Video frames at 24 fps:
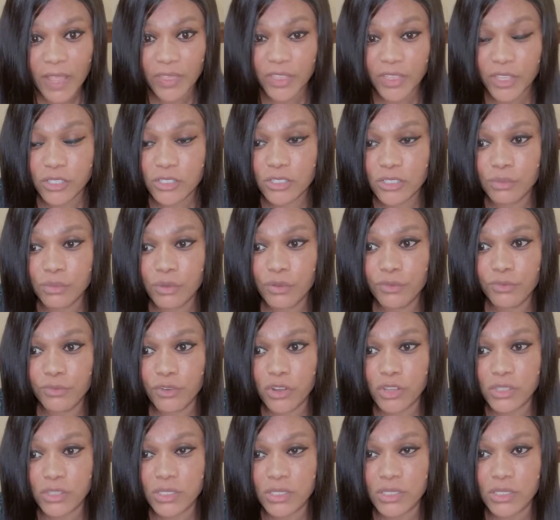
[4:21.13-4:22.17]
there are some of
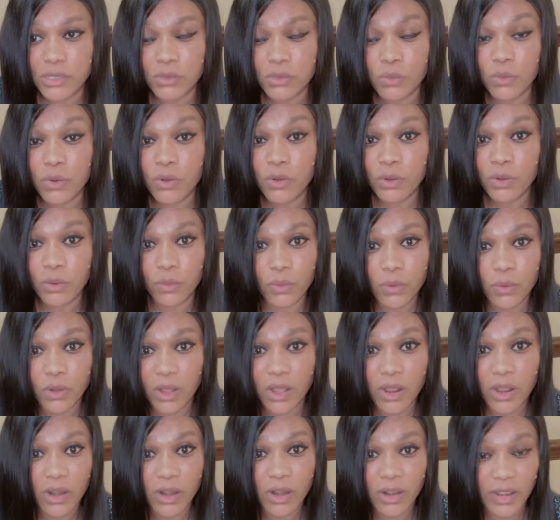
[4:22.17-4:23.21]
us who, who
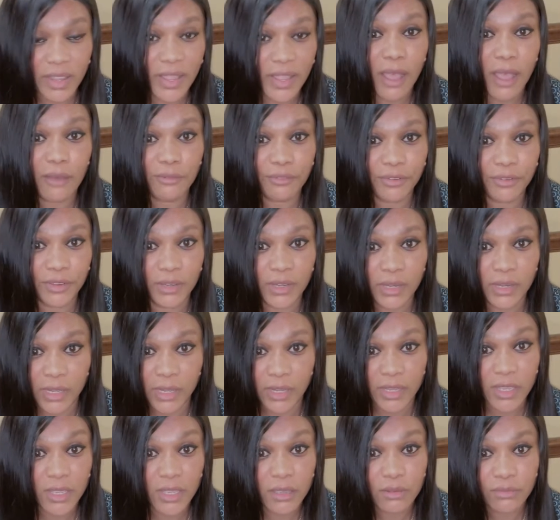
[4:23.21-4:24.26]
are caffeine
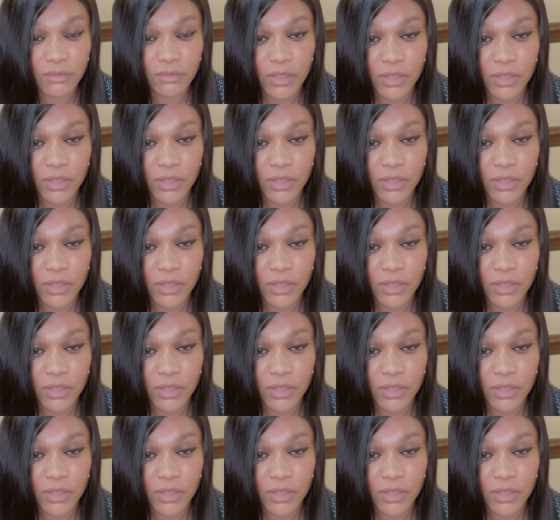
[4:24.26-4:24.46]
naive